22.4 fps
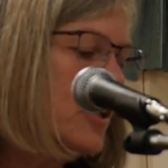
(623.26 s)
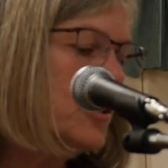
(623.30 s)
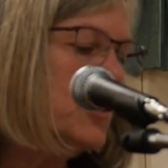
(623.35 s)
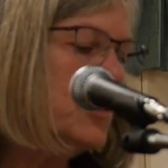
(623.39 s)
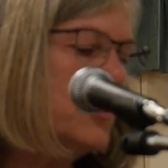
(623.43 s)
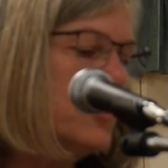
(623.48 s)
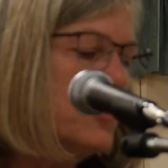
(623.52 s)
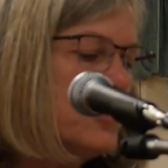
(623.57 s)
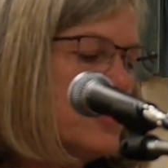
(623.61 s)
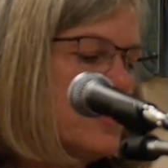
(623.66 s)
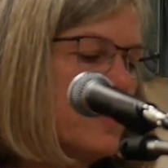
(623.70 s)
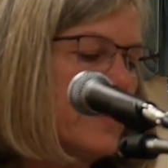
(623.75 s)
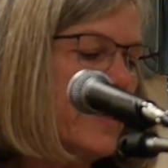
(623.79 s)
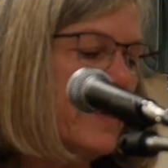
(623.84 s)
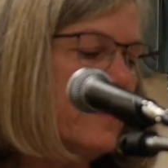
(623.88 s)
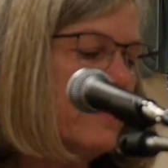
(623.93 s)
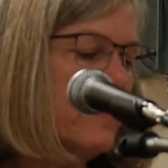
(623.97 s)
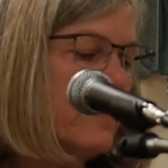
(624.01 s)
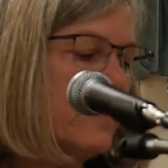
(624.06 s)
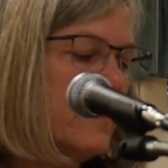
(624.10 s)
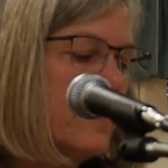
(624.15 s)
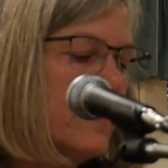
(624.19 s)
Years
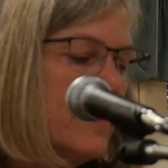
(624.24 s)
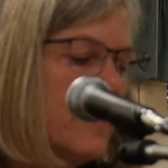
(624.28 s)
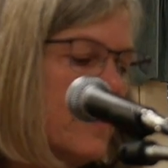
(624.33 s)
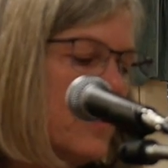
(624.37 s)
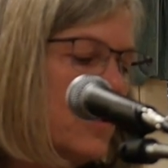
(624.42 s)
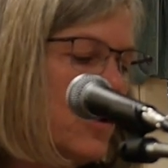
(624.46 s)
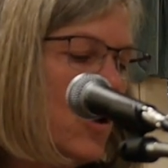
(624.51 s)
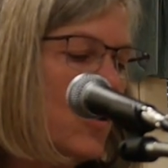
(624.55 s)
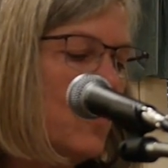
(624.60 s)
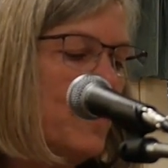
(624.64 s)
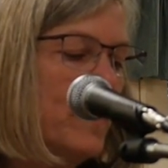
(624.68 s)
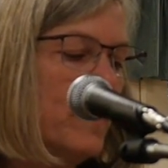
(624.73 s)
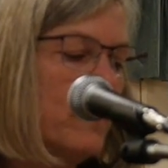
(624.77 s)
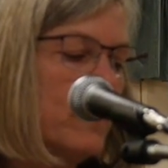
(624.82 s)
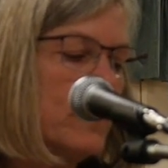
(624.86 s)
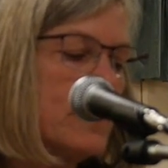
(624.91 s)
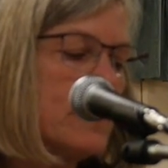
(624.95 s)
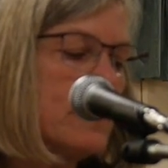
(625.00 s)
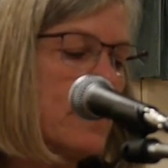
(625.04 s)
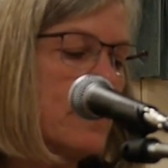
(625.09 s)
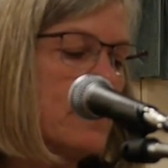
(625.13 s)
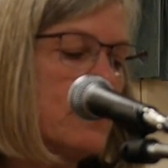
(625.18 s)
later, coping with
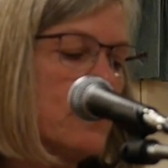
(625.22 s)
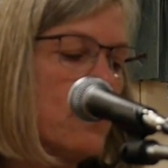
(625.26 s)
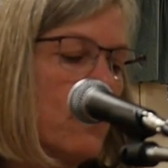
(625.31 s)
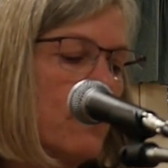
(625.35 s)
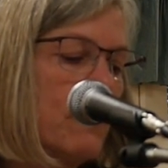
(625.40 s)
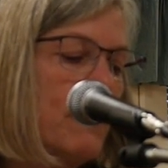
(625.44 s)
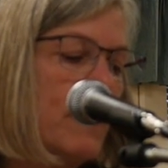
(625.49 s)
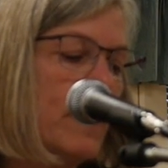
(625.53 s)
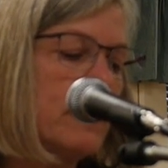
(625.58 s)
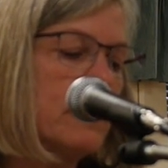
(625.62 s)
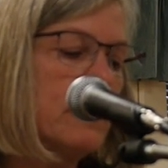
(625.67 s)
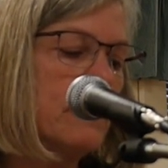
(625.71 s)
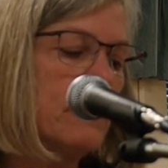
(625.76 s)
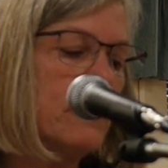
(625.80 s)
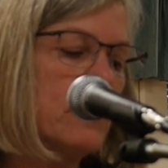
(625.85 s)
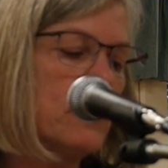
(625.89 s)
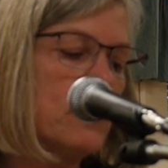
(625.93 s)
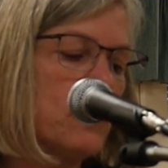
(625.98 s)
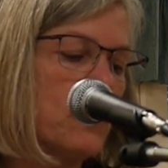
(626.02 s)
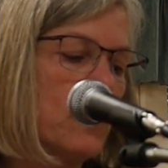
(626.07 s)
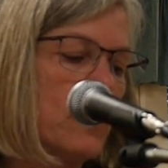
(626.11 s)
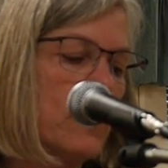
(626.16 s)
schizoaffective
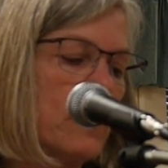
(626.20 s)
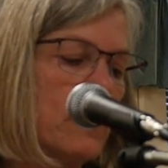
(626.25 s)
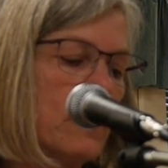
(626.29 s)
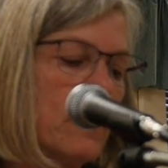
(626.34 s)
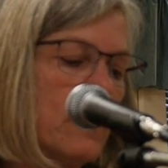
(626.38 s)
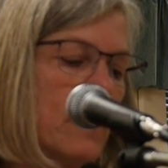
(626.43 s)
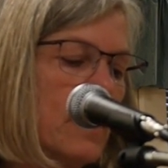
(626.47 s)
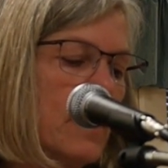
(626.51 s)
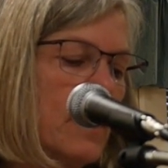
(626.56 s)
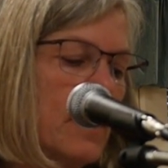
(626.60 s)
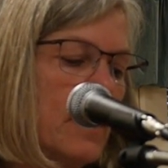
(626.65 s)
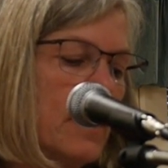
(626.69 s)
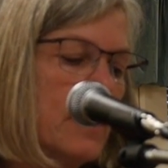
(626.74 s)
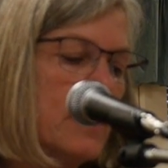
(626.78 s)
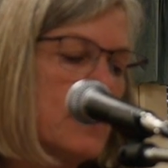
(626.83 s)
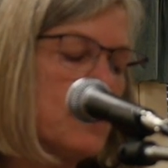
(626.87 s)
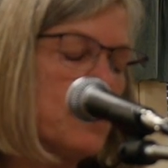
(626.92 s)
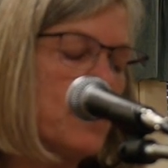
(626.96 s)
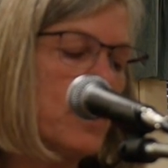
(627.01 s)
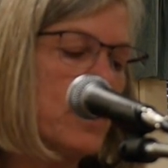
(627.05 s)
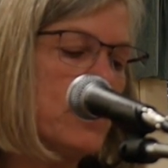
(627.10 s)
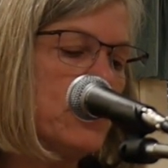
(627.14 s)
disorder,
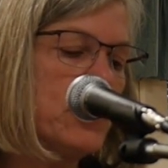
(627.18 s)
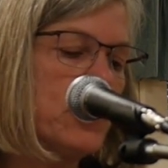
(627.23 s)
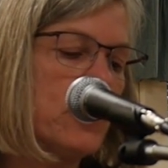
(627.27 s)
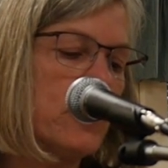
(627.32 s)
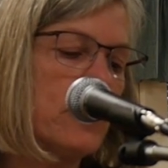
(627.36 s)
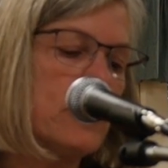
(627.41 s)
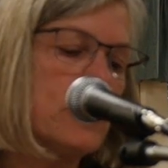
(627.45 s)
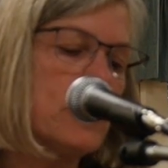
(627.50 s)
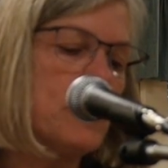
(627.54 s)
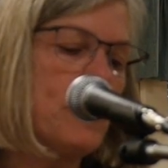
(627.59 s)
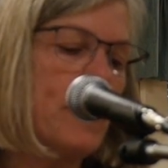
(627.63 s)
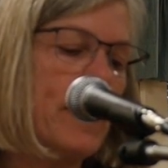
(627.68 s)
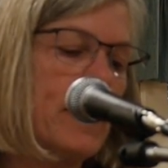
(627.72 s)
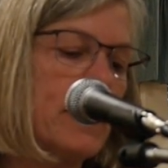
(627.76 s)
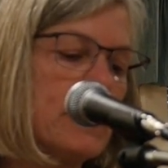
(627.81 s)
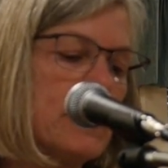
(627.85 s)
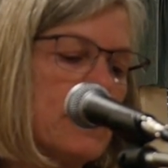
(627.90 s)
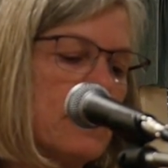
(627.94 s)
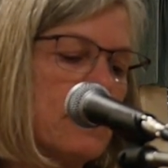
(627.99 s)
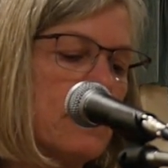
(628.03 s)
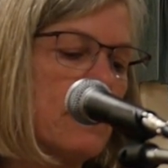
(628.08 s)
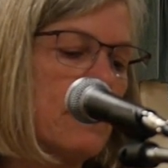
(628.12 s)
his blood sugar
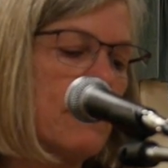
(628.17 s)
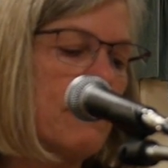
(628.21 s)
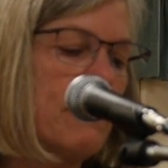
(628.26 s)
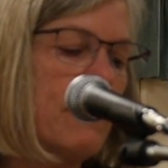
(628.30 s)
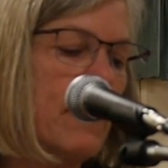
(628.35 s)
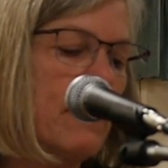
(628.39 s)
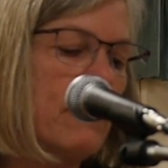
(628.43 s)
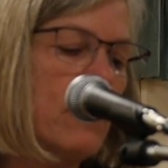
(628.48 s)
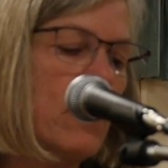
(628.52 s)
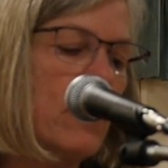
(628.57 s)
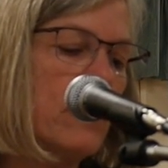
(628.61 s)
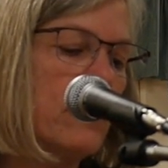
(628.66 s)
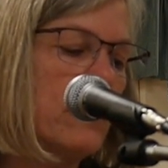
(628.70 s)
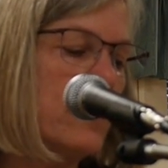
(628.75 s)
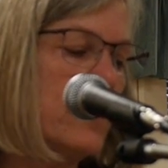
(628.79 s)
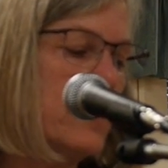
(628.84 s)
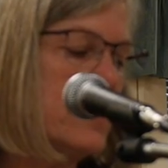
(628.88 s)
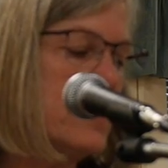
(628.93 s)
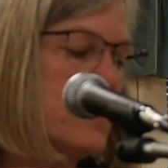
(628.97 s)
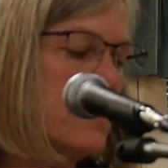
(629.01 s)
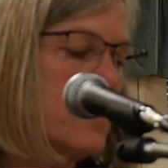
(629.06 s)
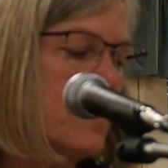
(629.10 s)
spiked into the
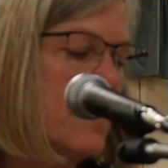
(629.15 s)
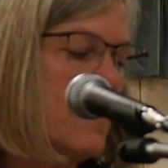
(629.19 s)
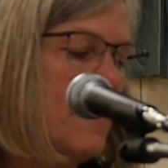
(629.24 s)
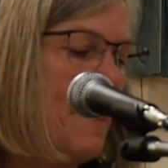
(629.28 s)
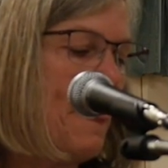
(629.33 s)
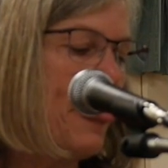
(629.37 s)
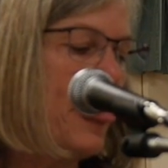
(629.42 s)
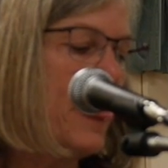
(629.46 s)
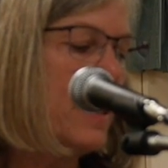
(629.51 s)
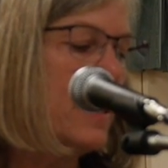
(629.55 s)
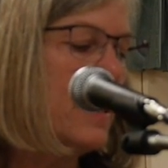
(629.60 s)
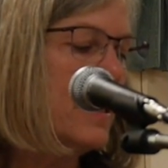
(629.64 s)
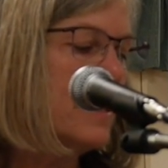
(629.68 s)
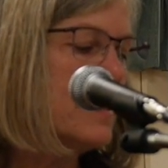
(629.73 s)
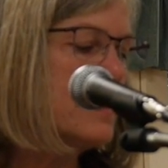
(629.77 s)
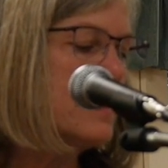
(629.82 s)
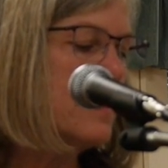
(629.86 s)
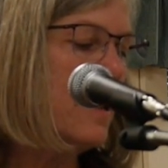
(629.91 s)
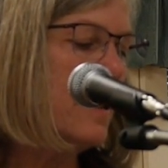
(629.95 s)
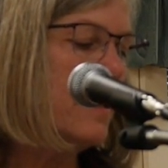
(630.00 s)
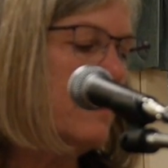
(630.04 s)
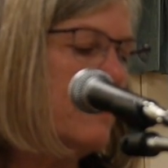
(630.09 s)
500s, a
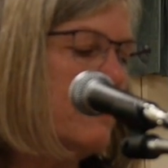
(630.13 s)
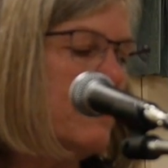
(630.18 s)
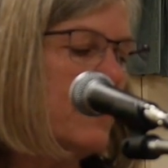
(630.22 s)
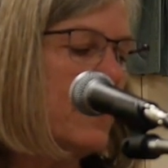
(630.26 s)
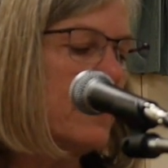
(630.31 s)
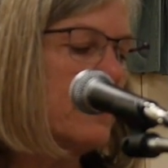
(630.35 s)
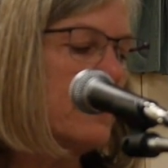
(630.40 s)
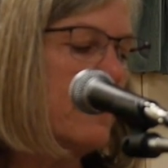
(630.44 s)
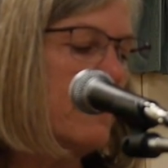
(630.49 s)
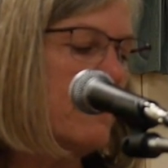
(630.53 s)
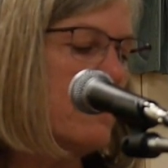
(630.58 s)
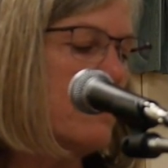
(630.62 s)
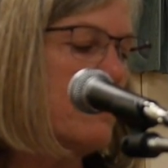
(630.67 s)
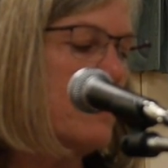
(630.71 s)
side effect of the